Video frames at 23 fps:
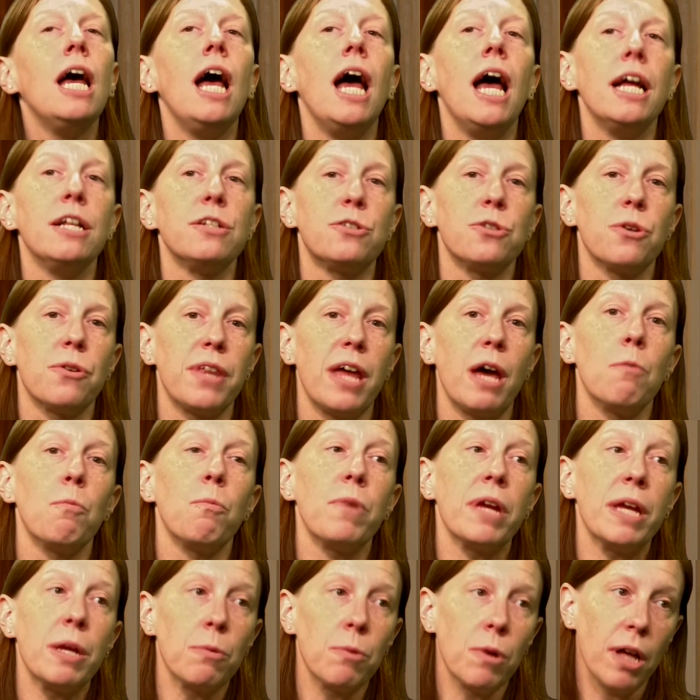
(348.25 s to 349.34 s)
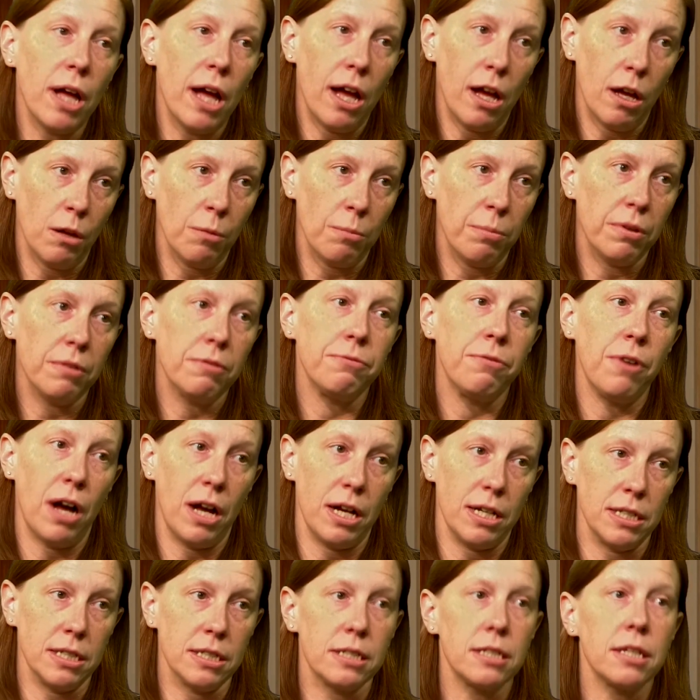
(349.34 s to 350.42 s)
And so then we will help
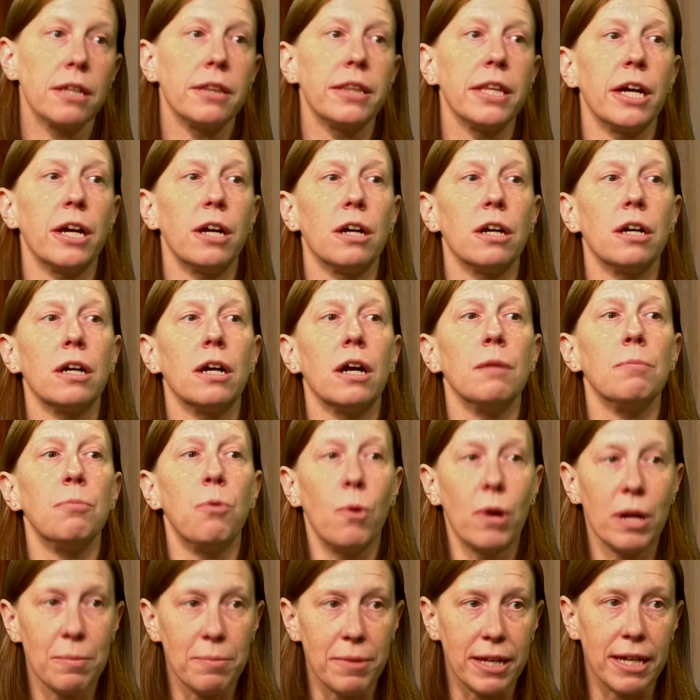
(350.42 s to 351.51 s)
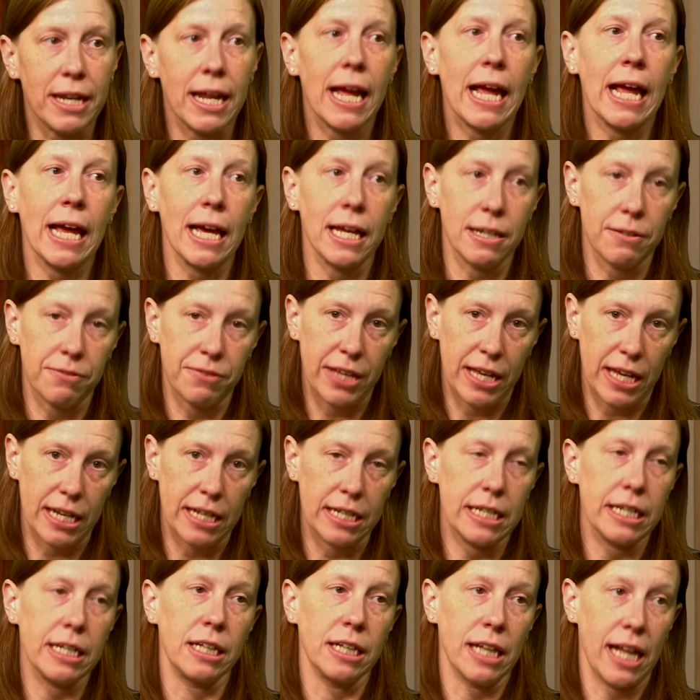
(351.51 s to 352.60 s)
fund their appointment and if they
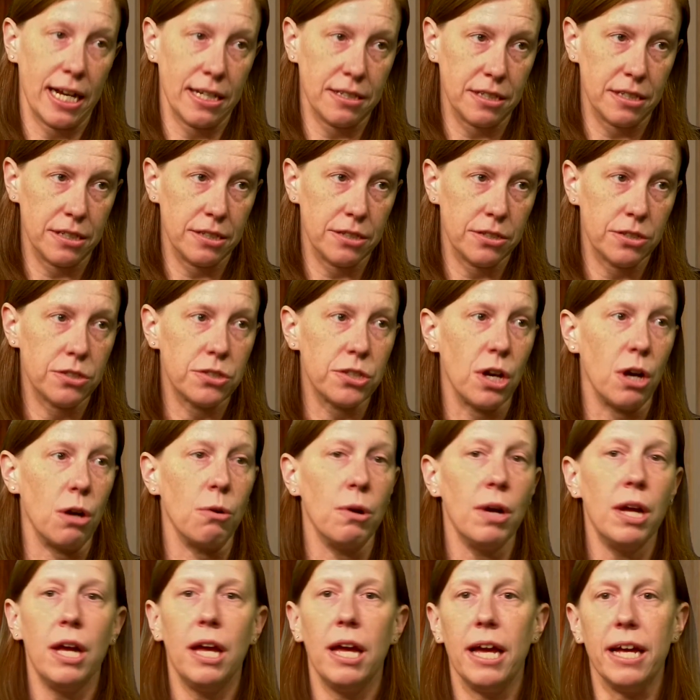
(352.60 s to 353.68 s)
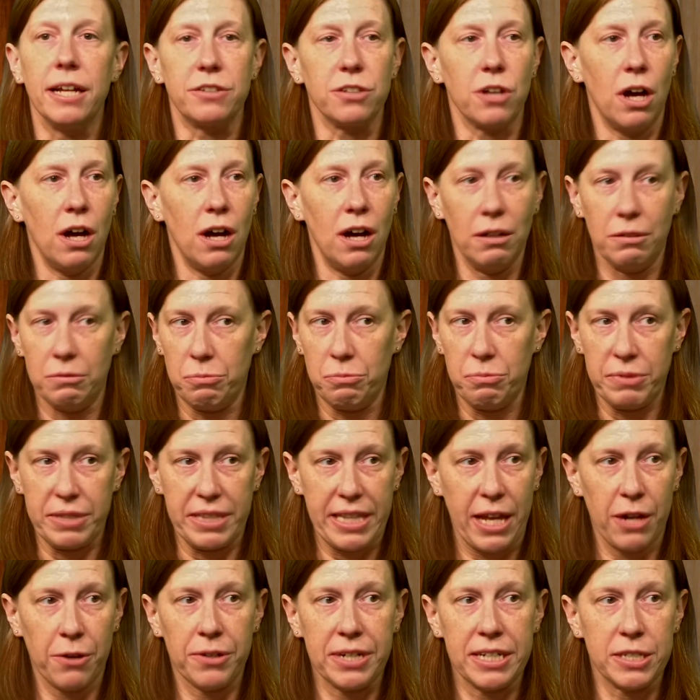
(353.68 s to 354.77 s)
need glasses. So it's all,
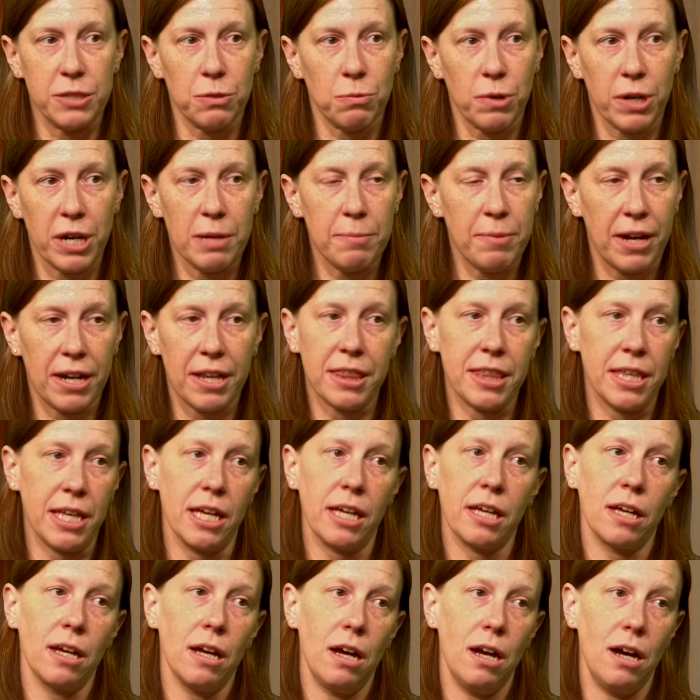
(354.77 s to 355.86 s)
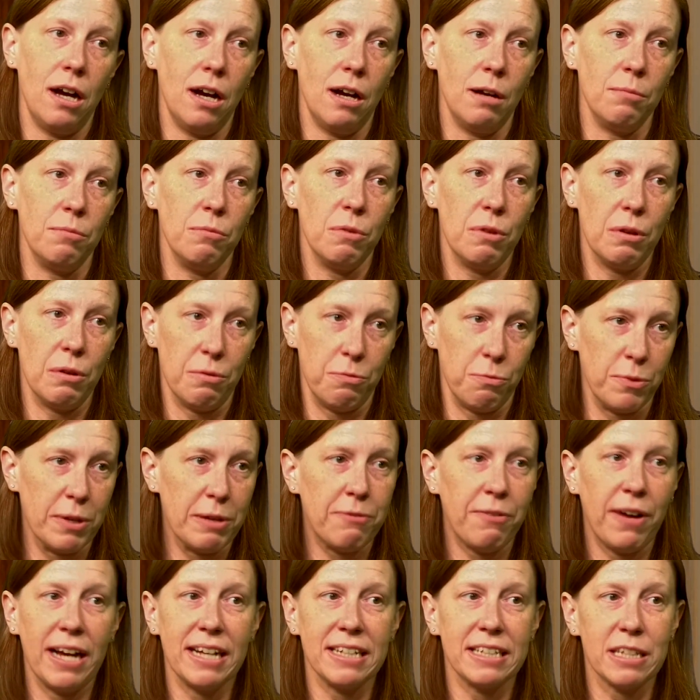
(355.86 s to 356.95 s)
they don't need to worry about a thing. Um, if we
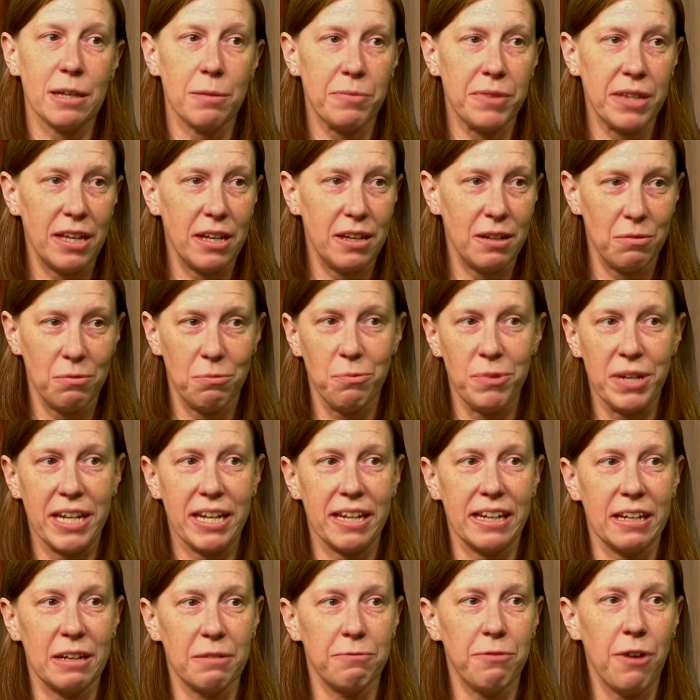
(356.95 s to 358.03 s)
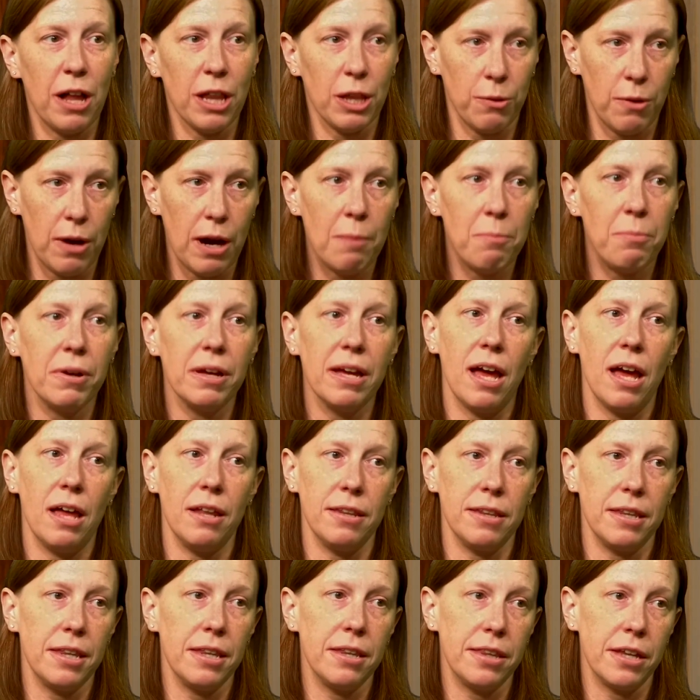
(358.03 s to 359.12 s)
find something, we follow up
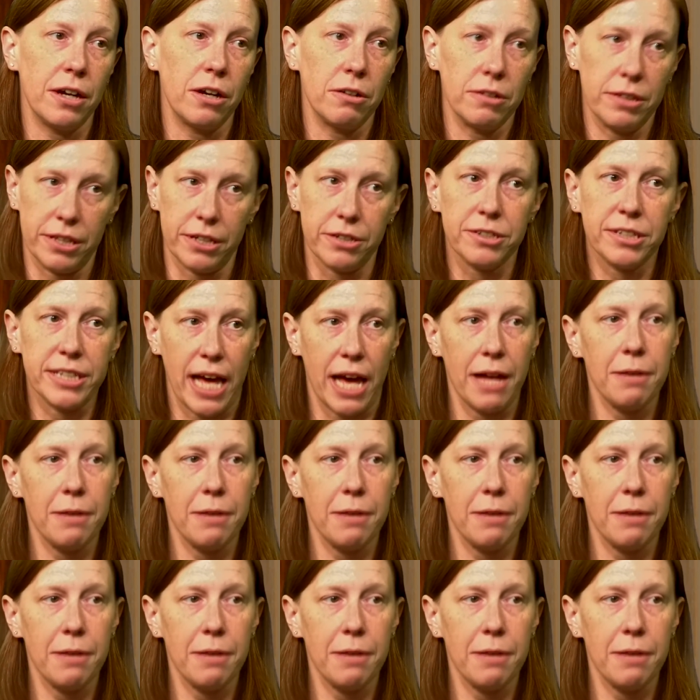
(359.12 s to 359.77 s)
and they're, they're set.